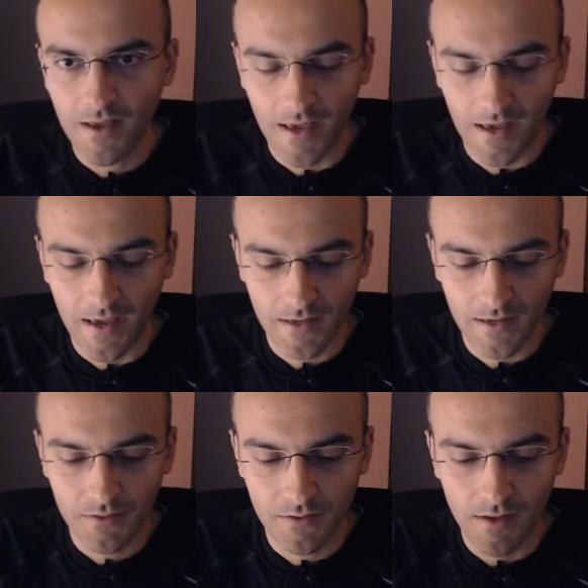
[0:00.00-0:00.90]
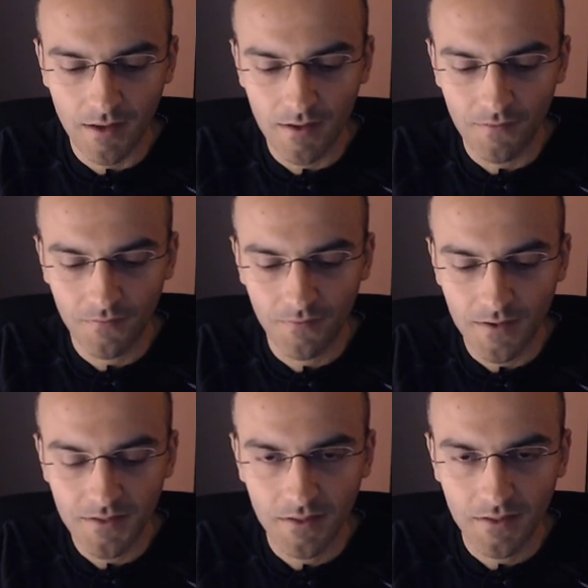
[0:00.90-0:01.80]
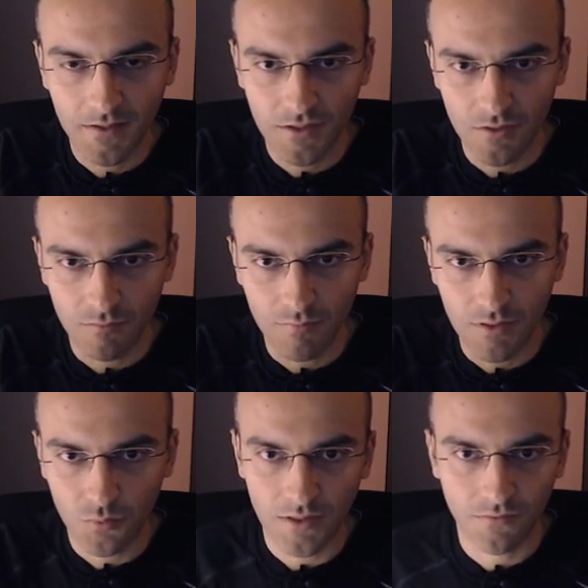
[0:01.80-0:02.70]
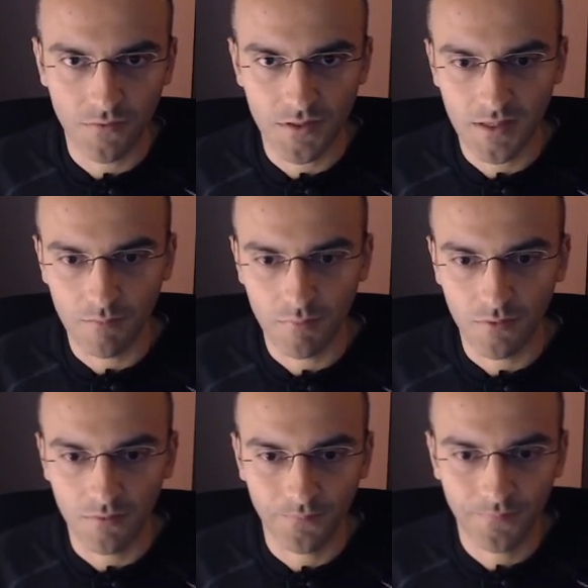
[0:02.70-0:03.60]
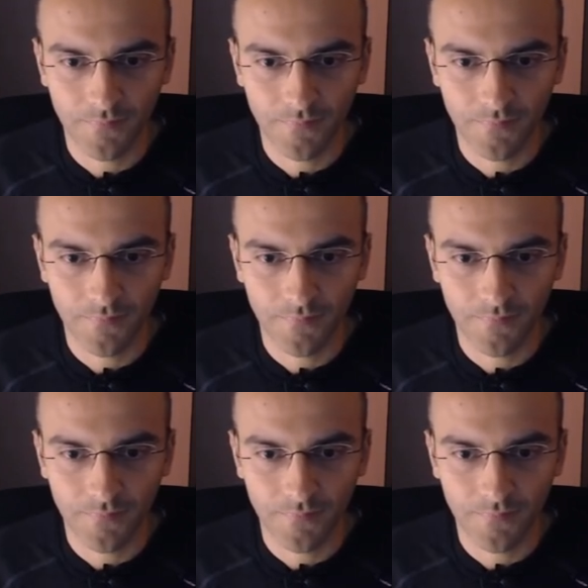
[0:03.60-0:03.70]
and if there is a connection between, for example,